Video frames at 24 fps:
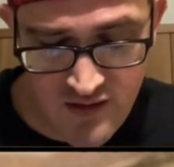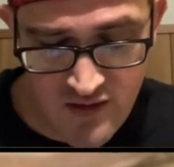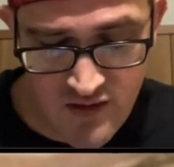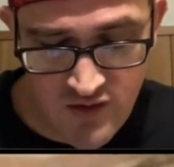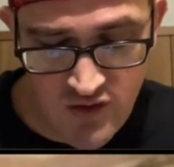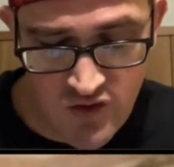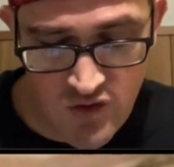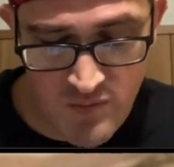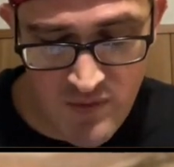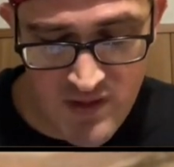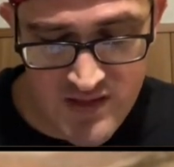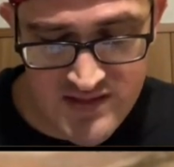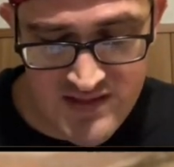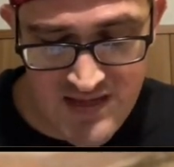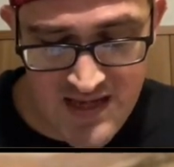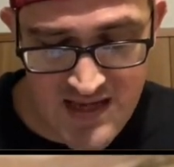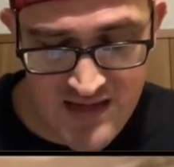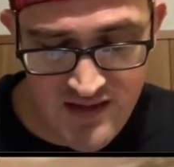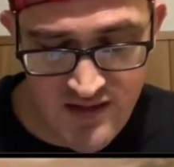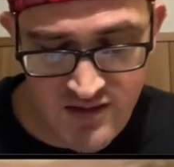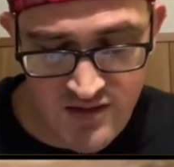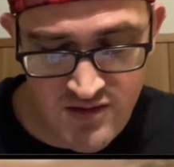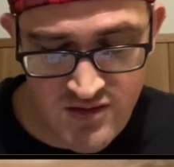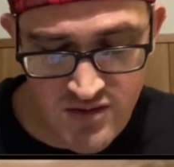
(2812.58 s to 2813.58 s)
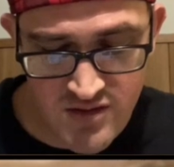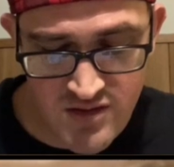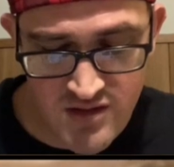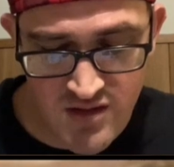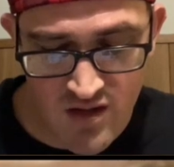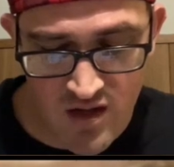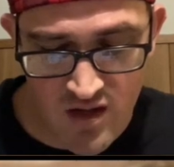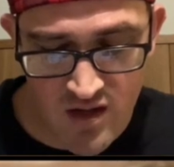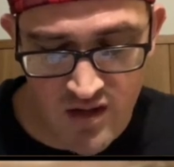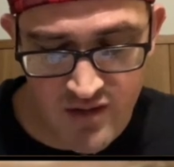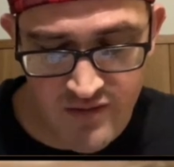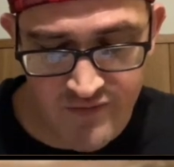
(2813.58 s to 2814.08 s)
You may take a good
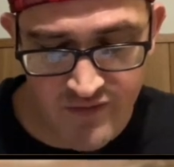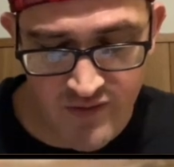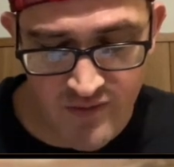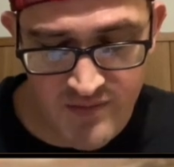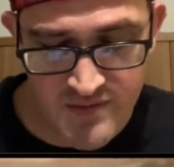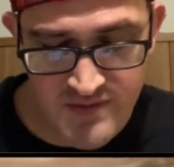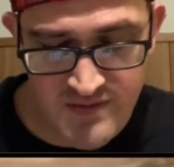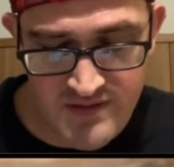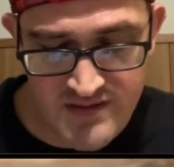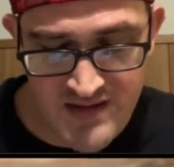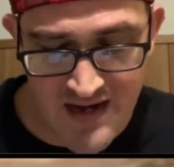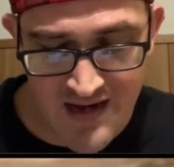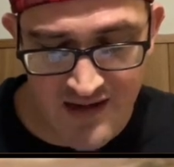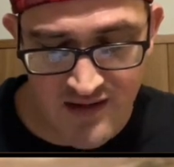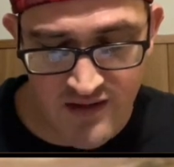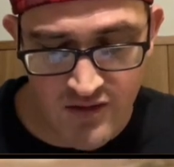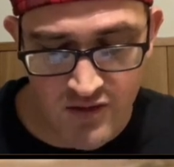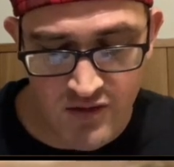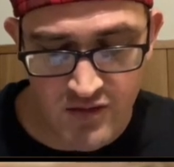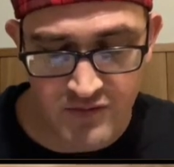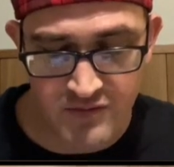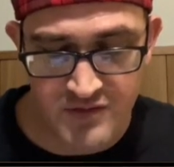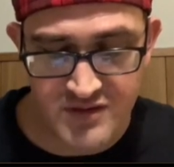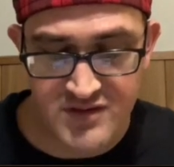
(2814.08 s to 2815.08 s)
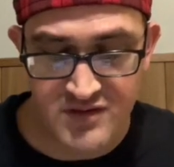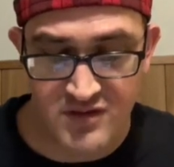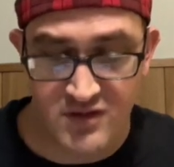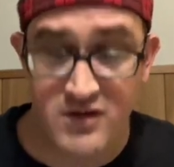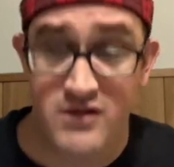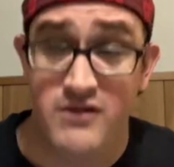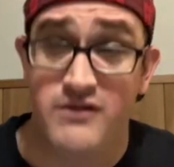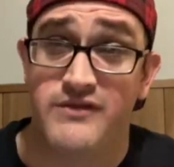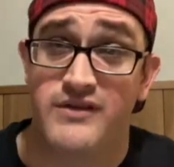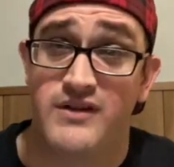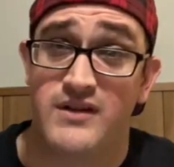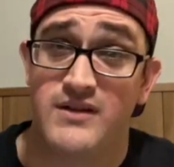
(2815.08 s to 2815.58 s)
card from deck or
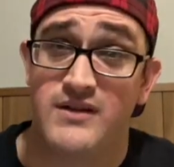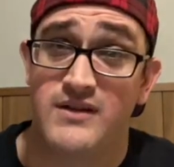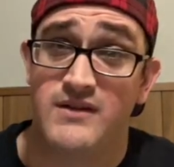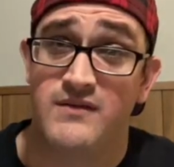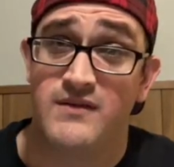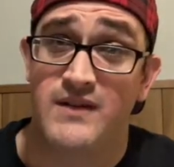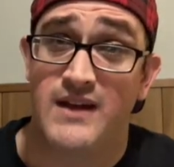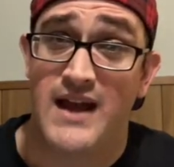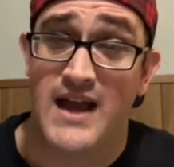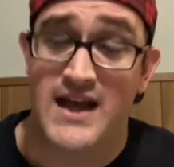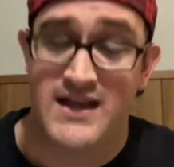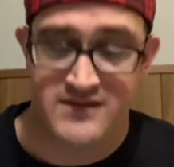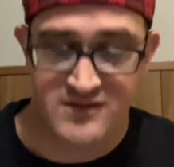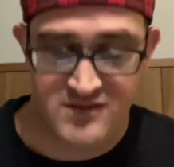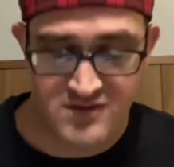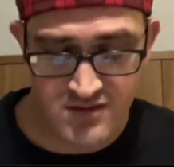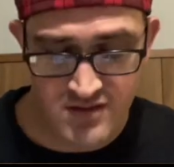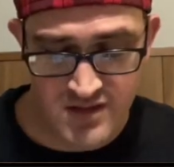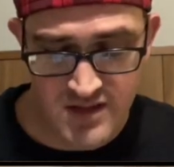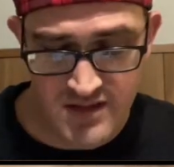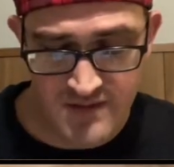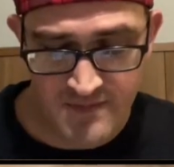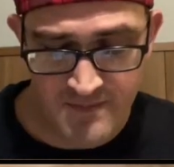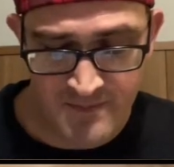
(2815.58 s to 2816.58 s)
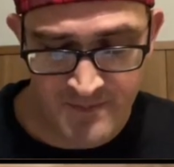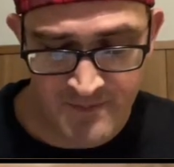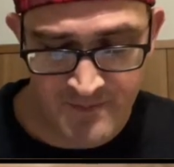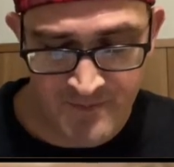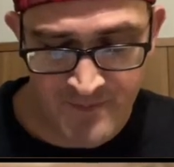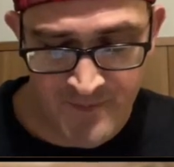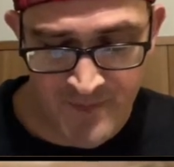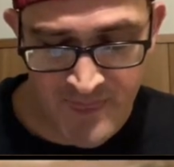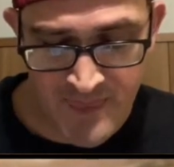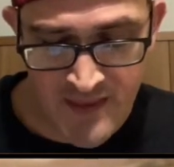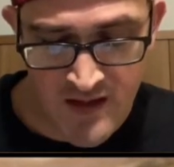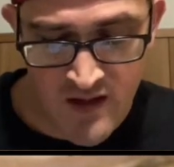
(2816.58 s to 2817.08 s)
reserve as good,
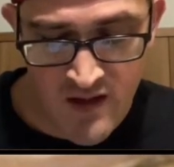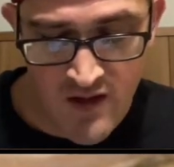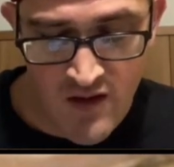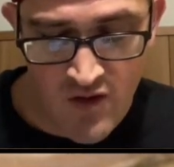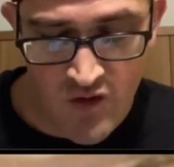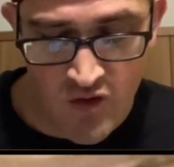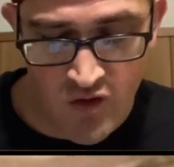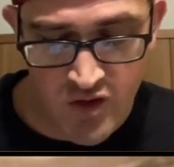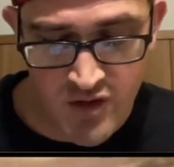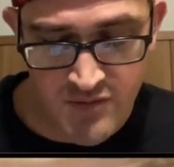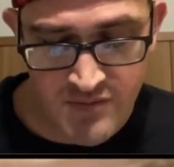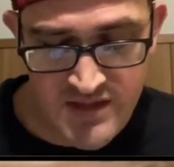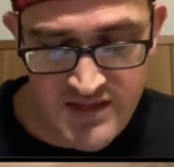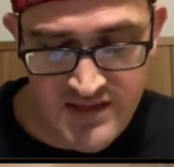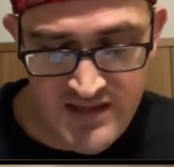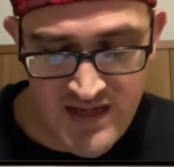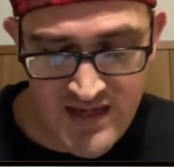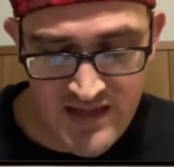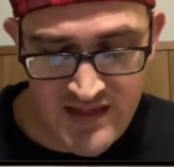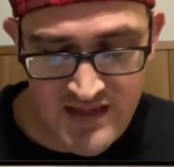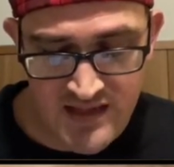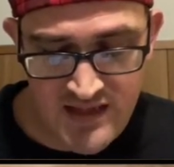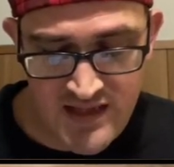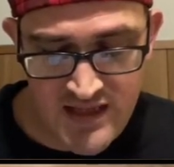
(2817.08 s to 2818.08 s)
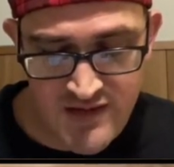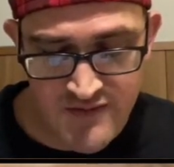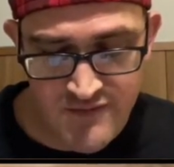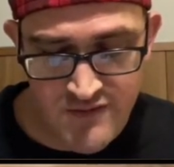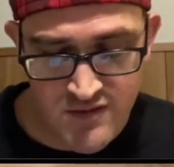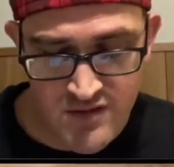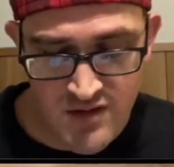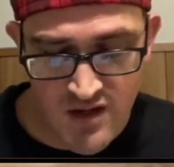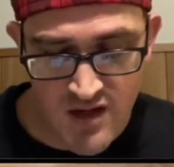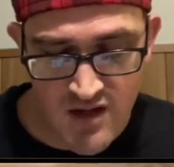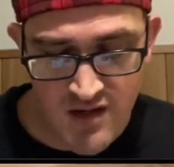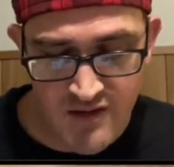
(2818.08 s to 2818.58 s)
or you may take an evil
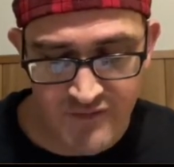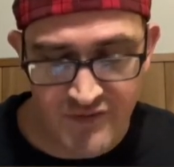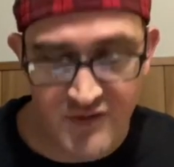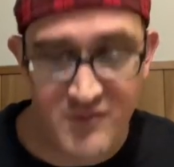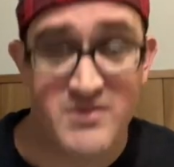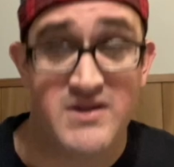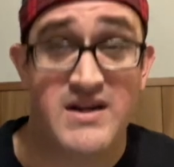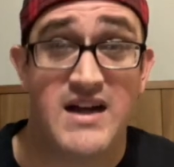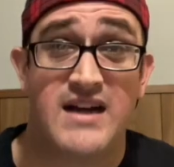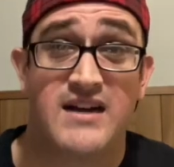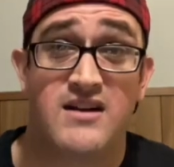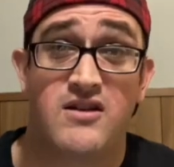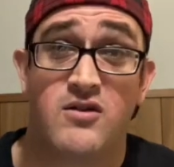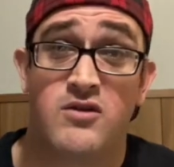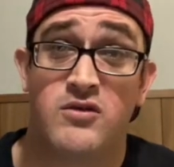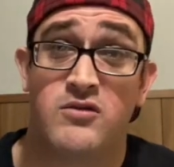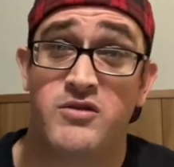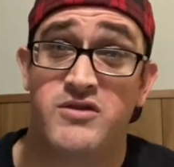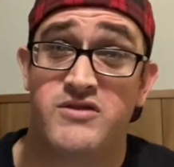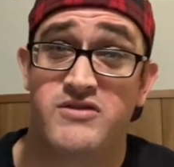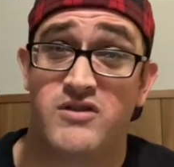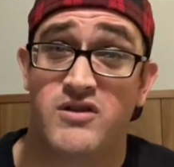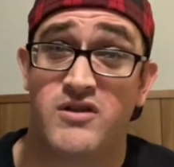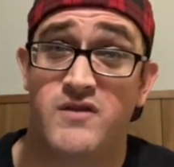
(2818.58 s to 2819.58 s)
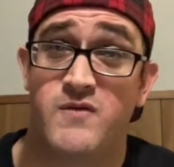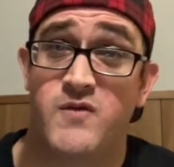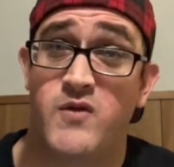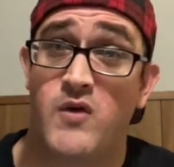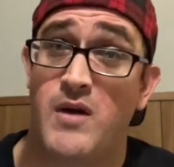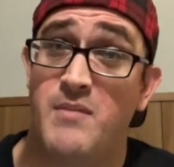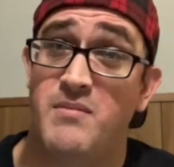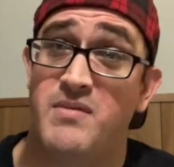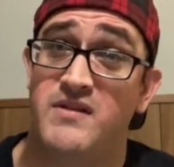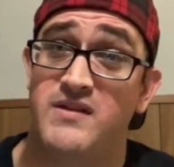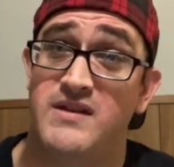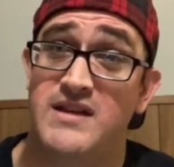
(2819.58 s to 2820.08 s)
card from deck or reserve. So I
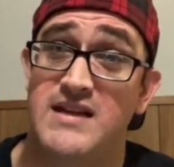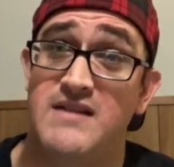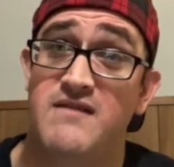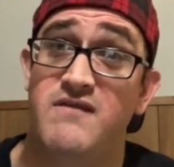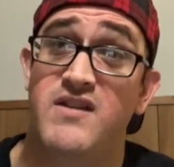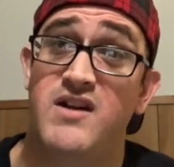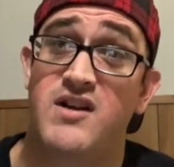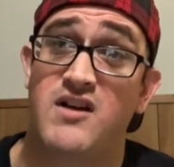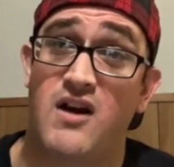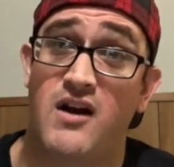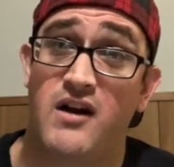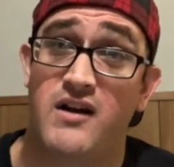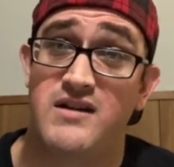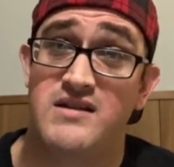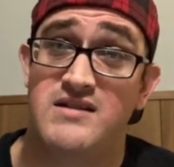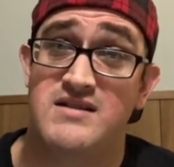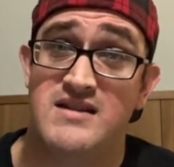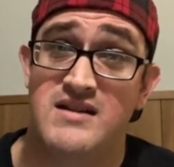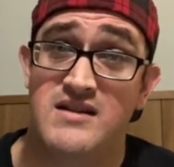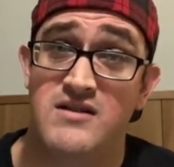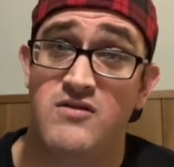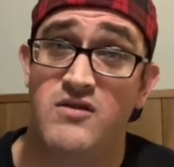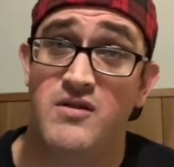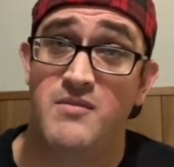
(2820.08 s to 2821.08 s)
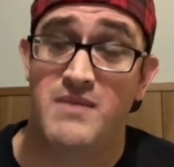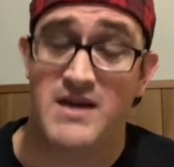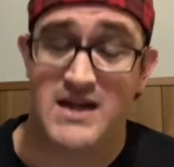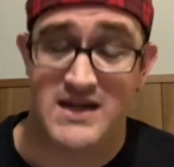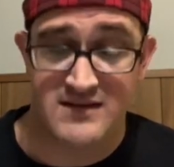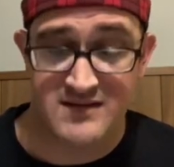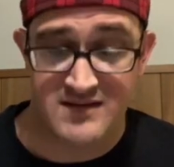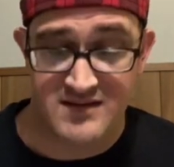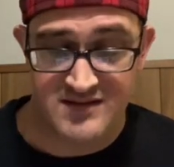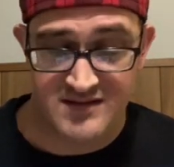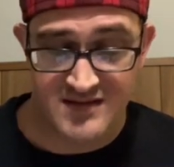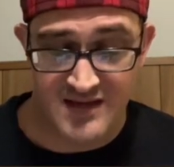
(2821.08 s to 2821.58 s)
believe the card did remain
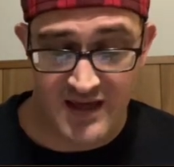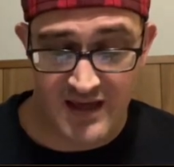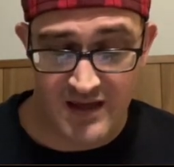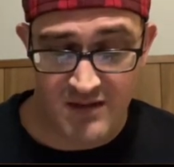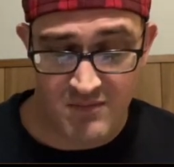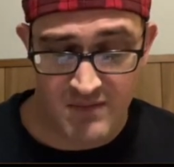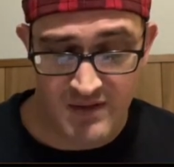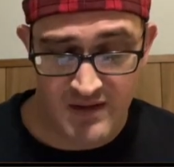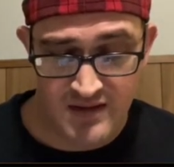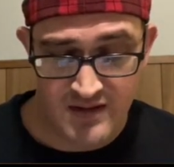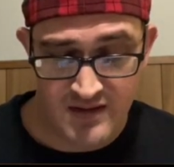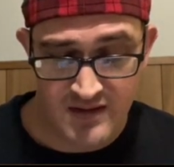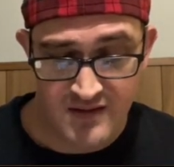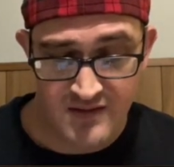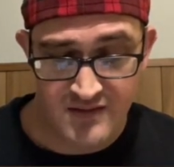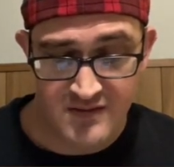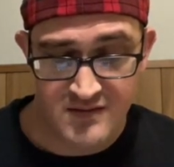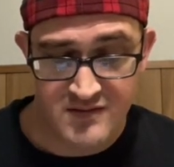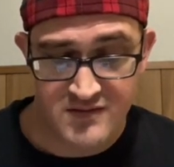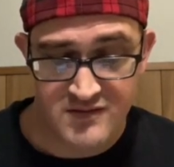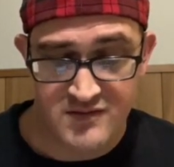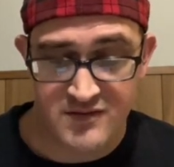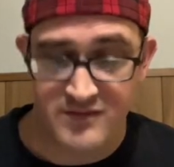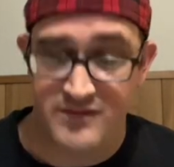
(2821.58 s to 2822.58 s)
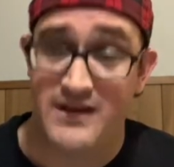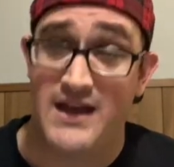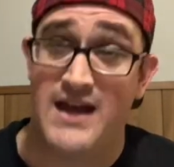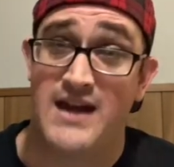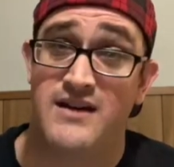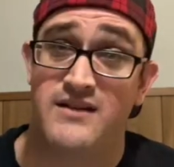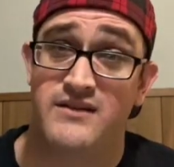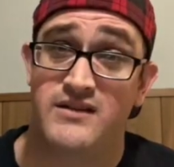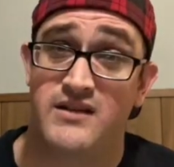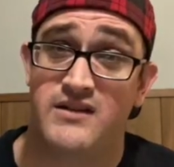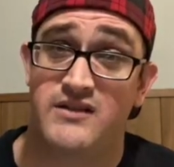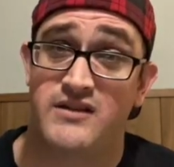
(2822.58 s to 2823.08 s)
the same. So that
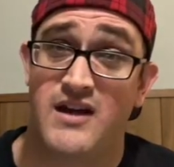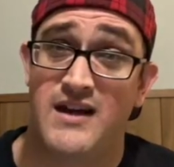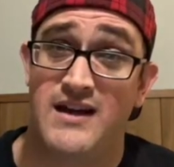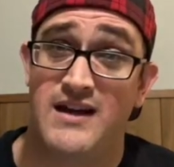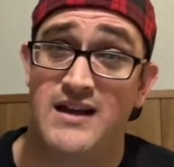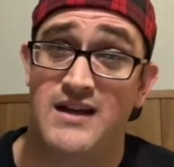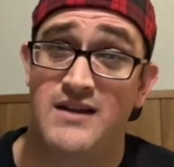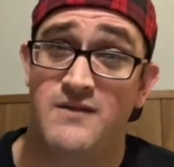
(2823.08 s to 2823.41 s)
is exciting.